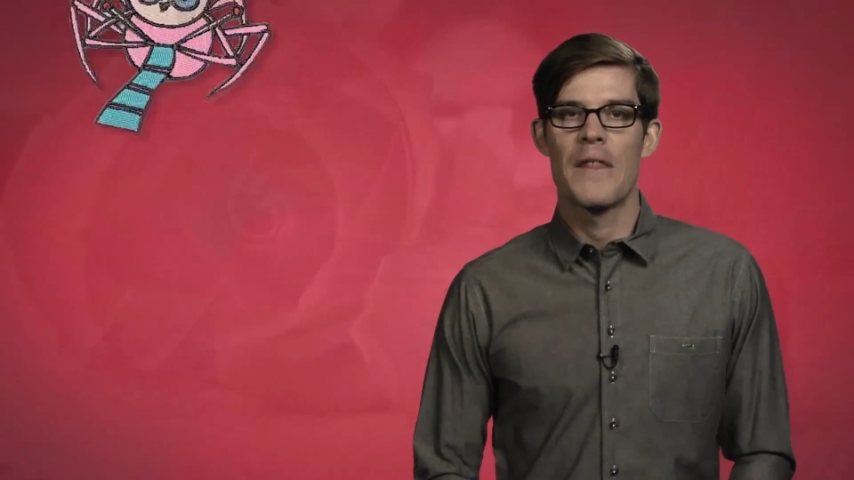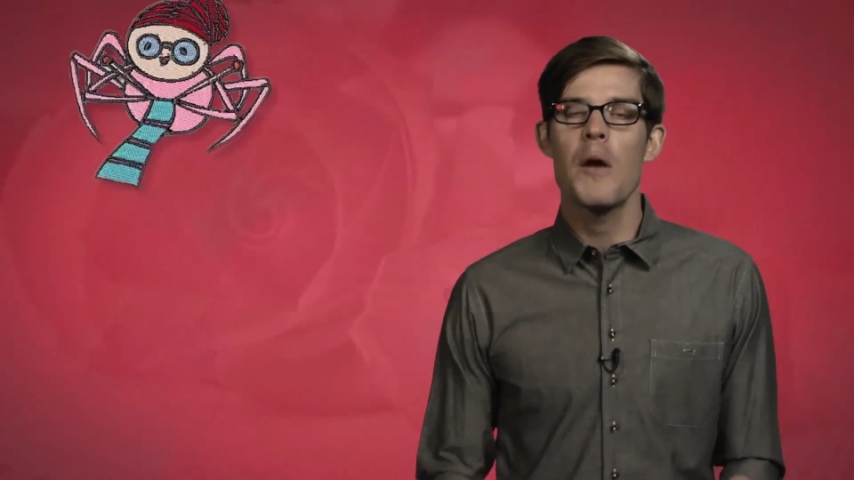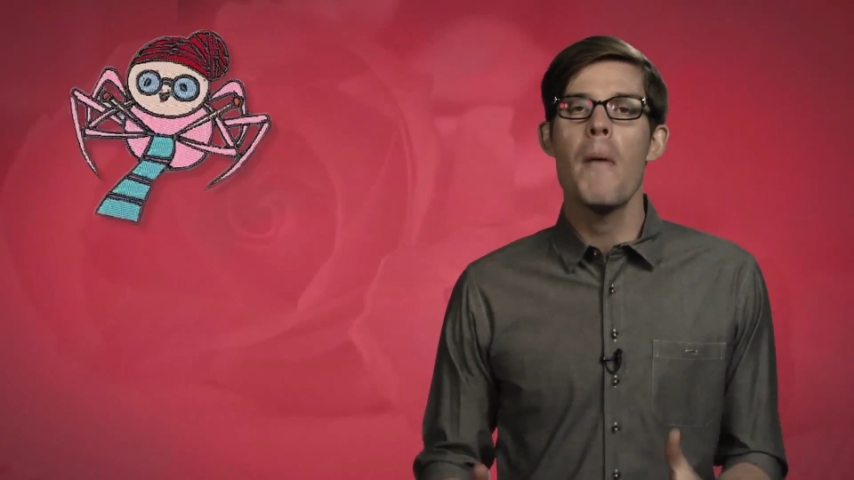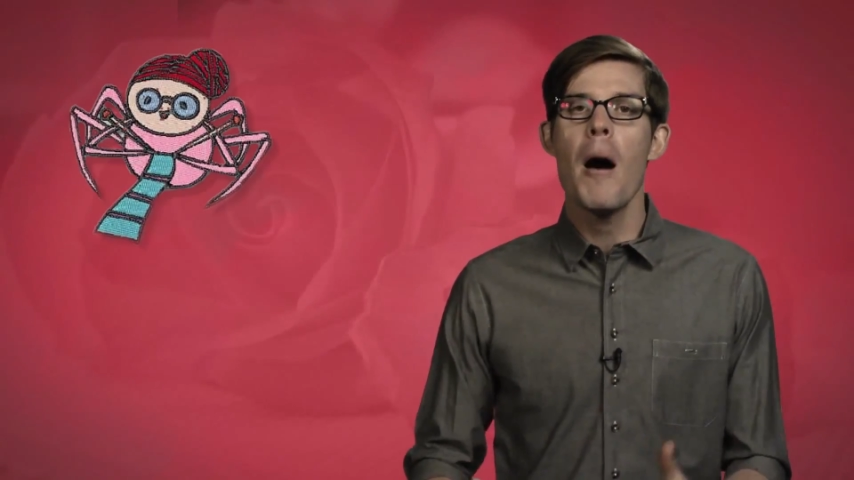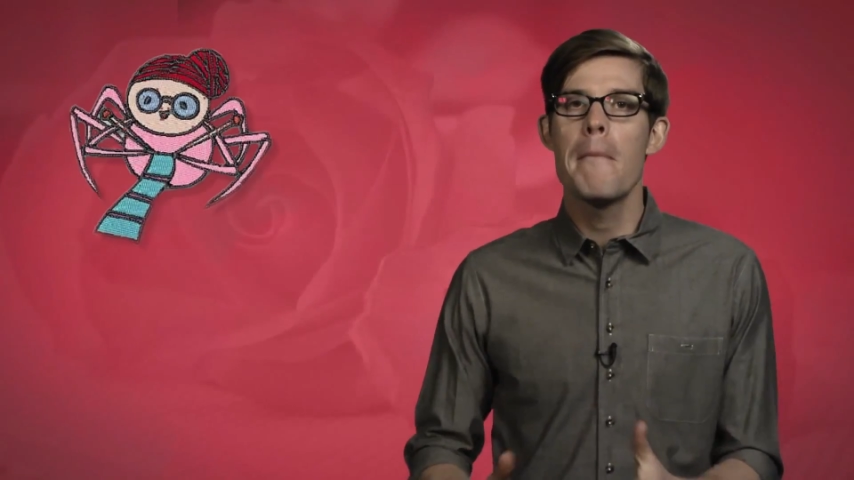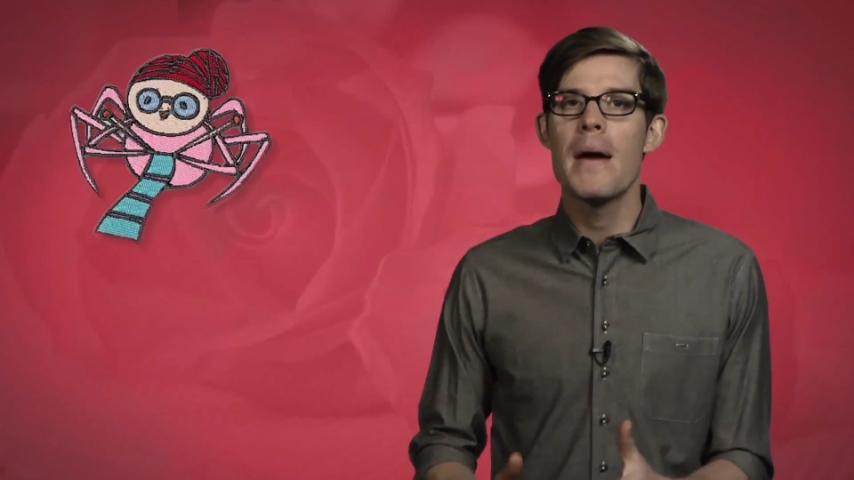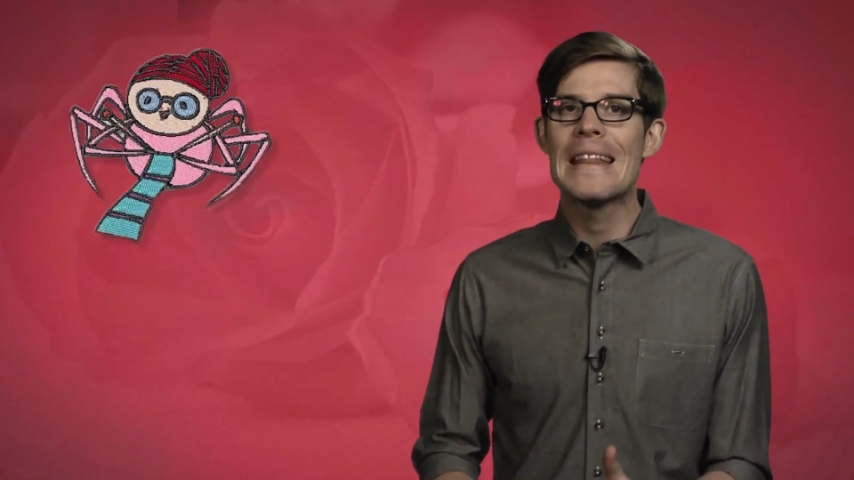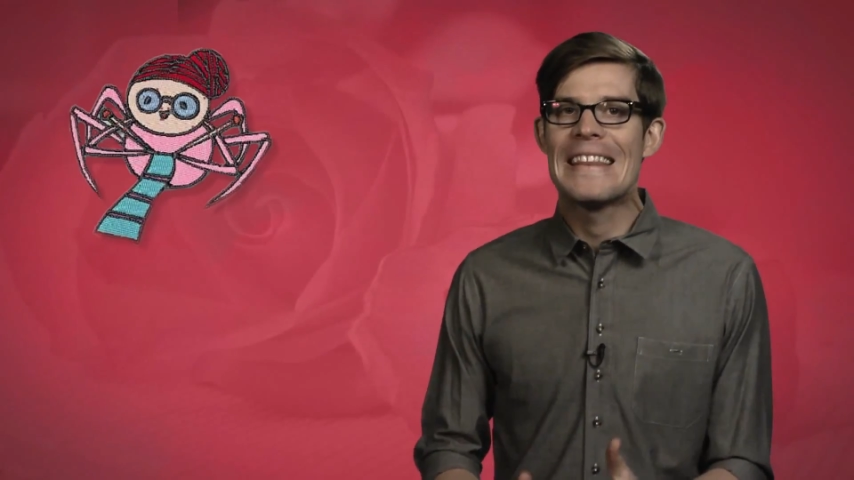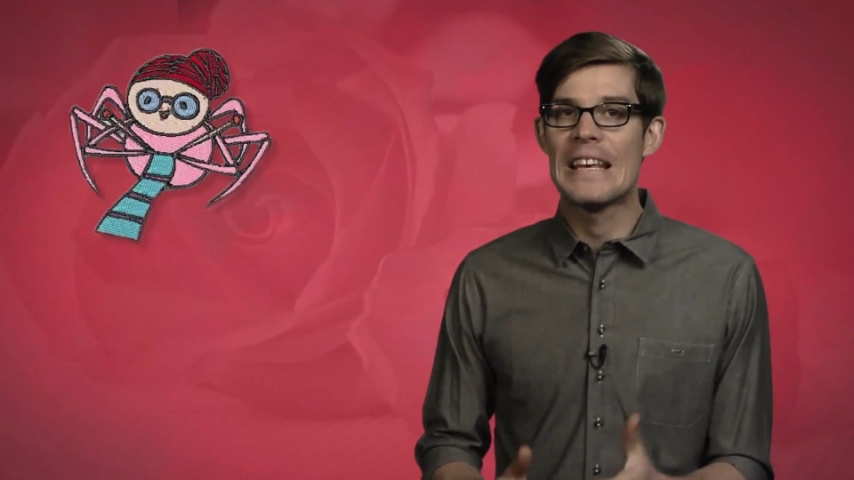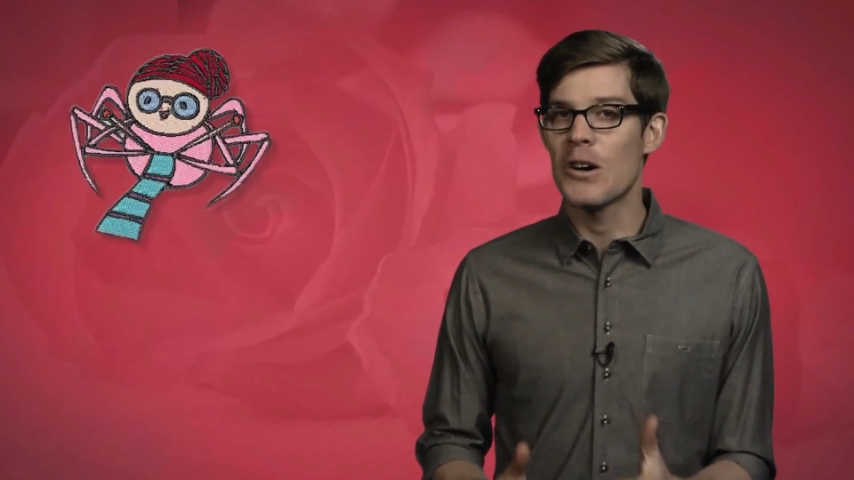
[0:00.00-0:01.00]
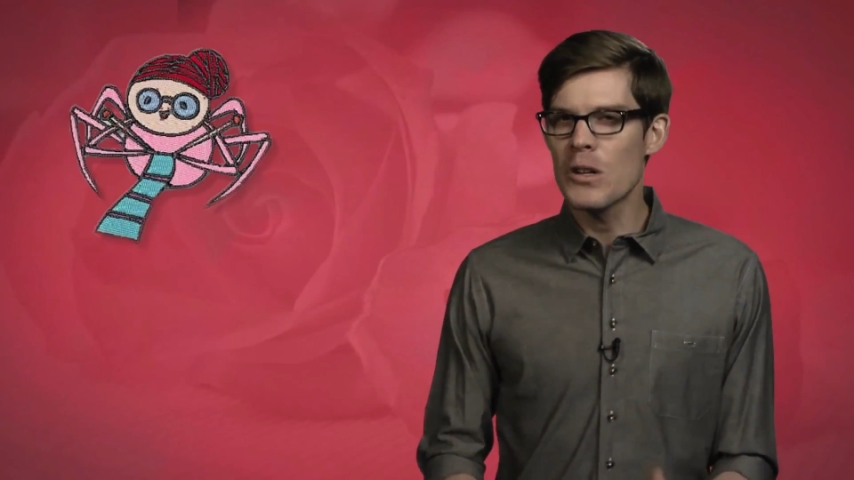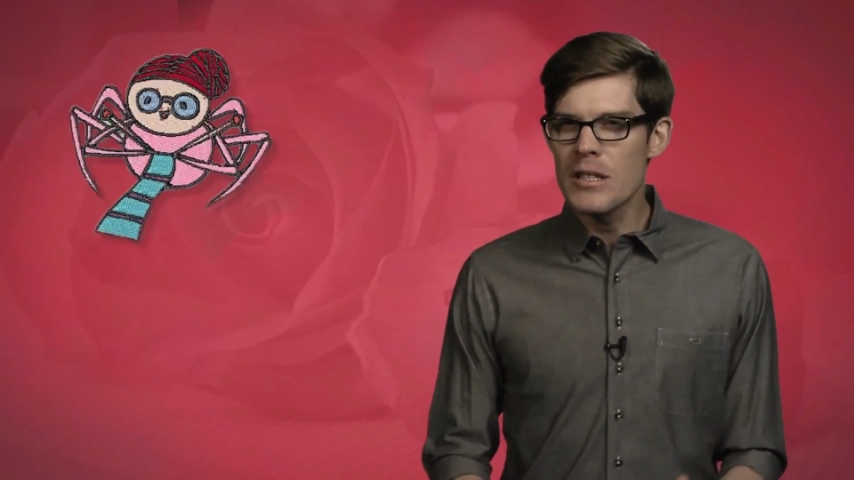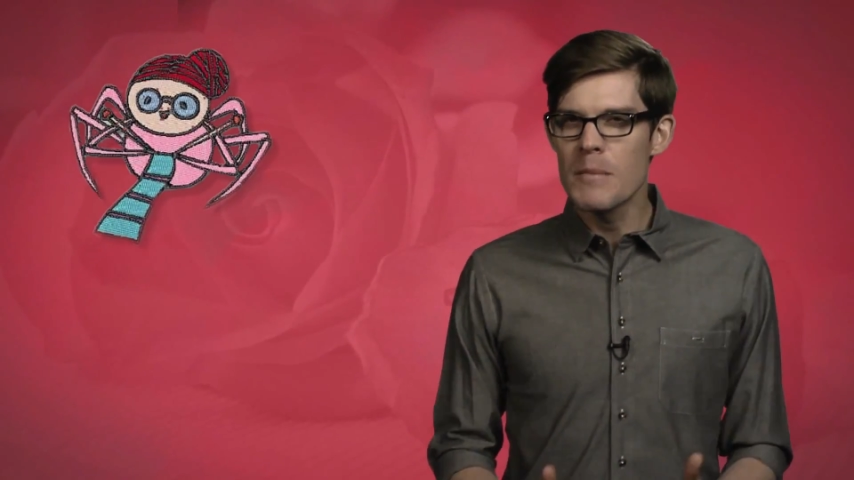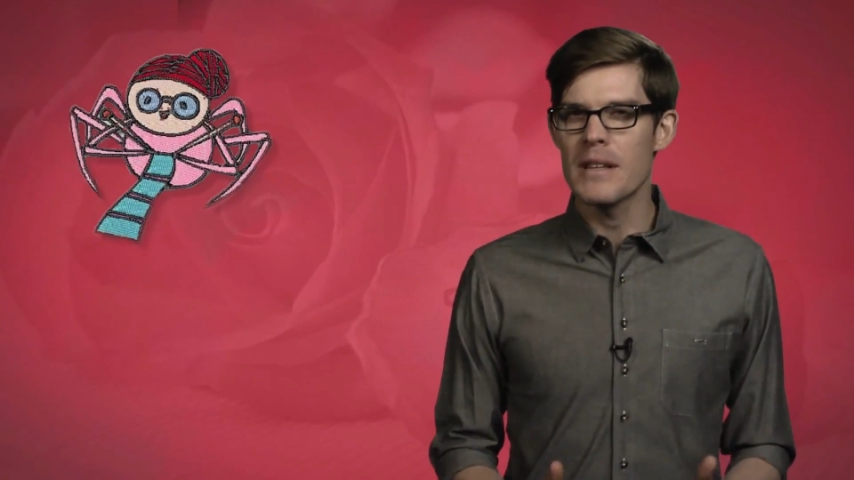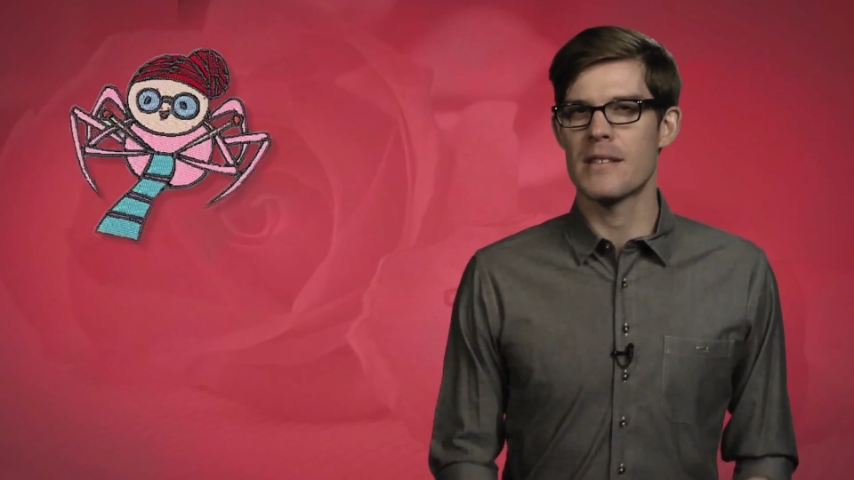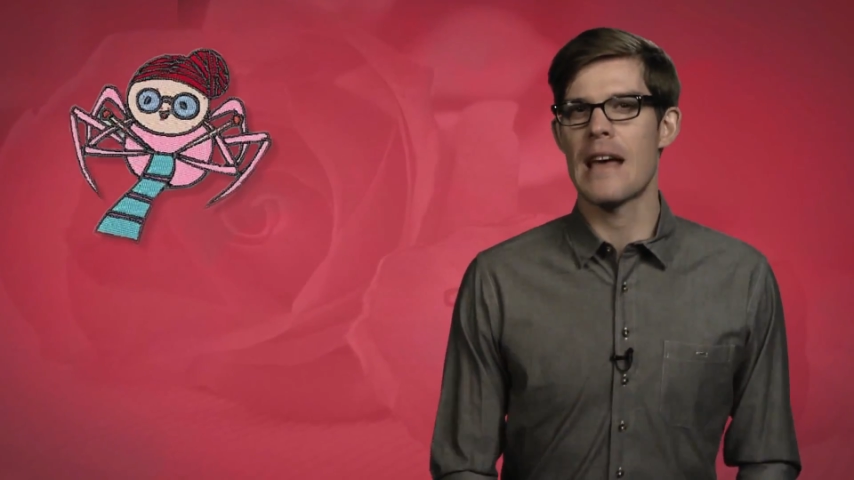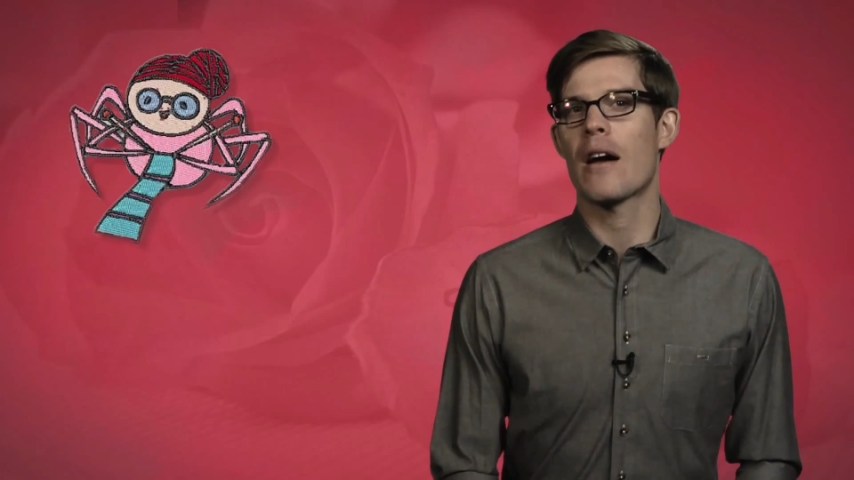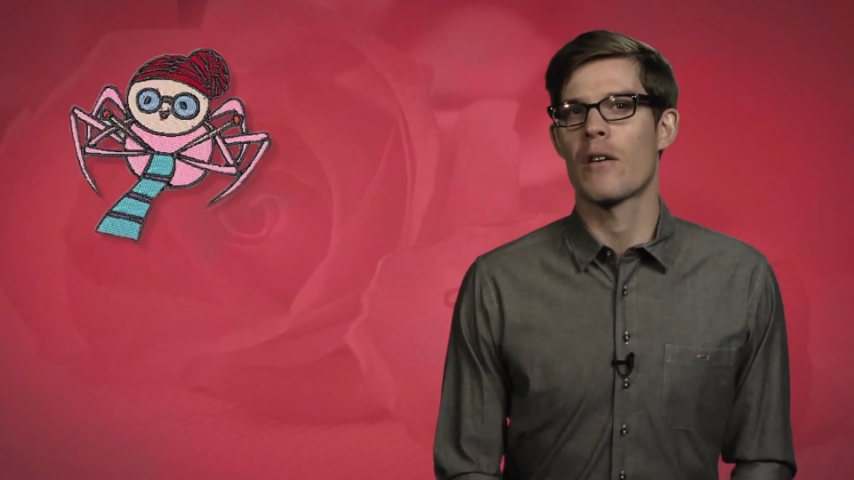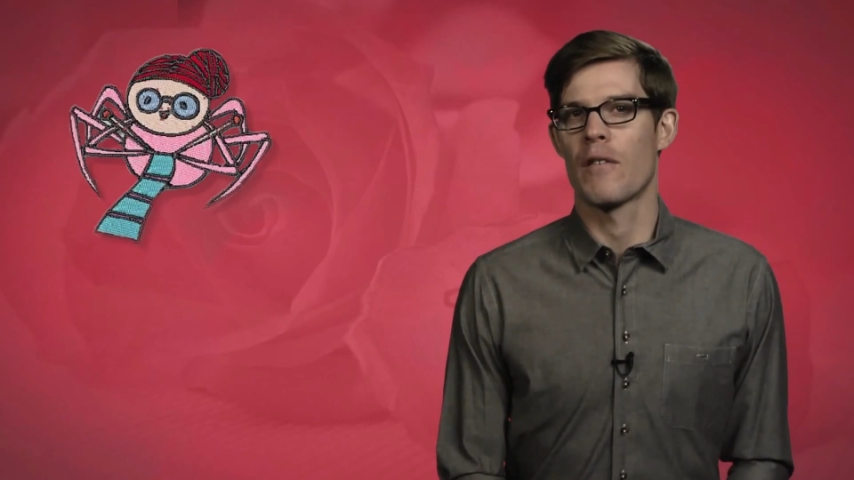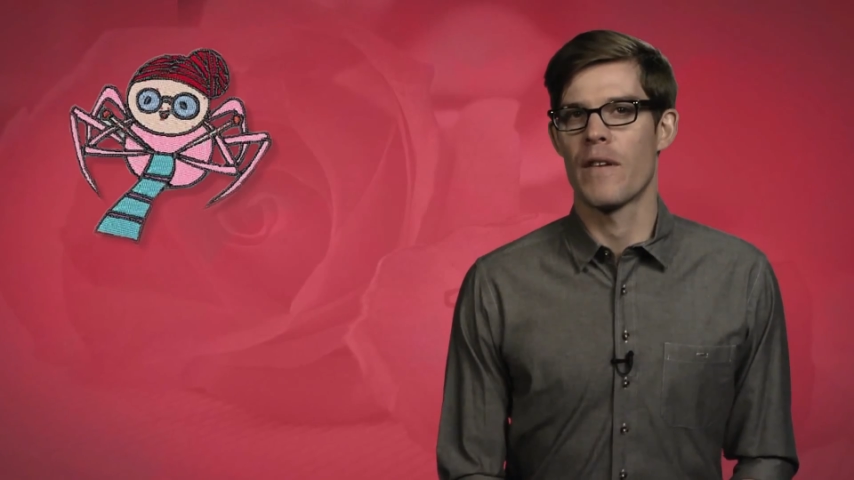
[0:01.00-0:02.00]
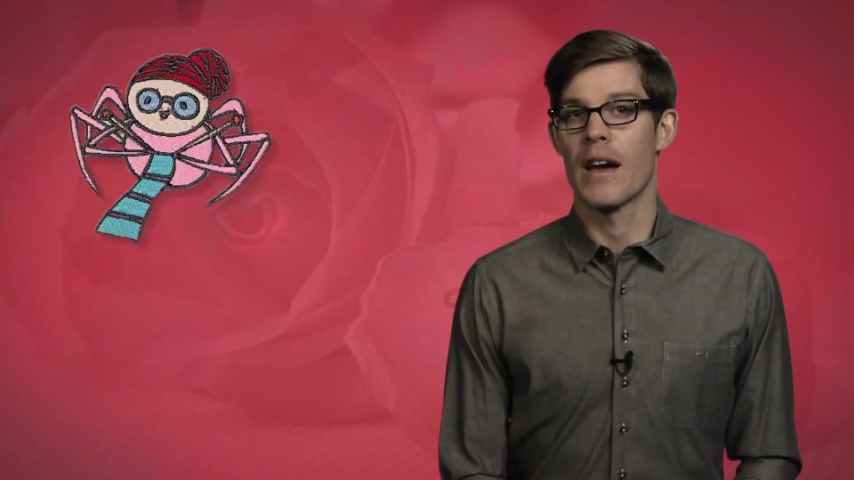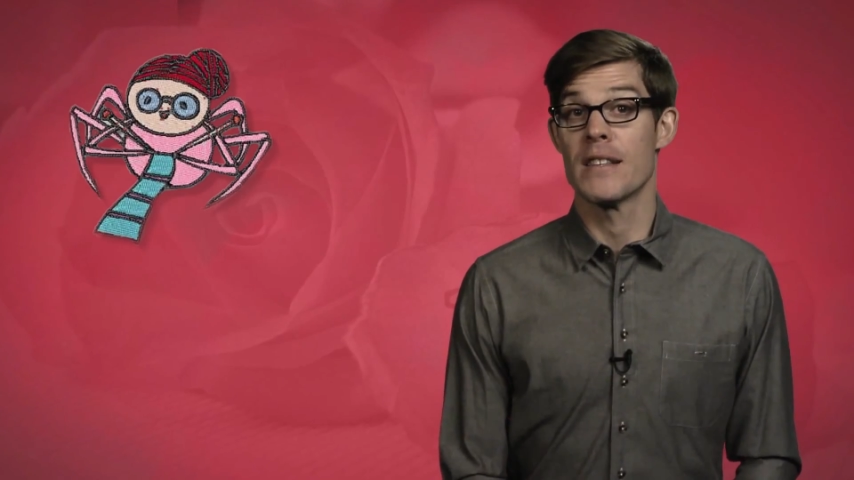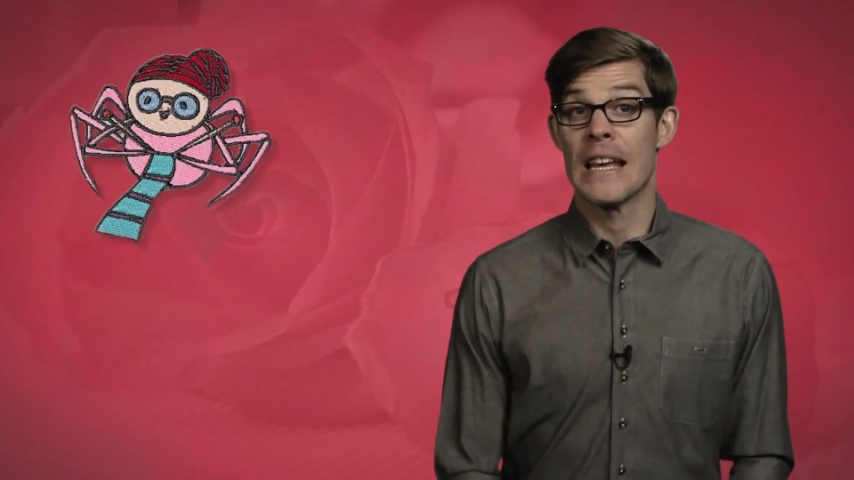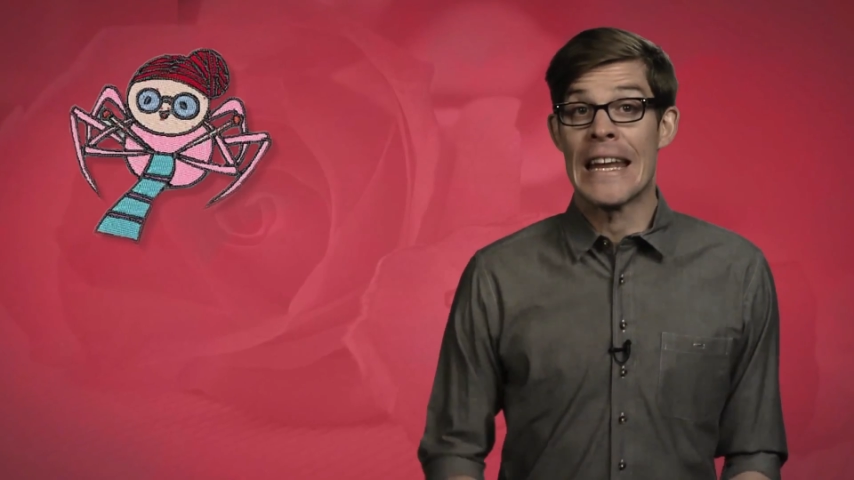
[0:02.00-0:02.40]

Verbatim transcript: Their mom made the ultimate sacrifice,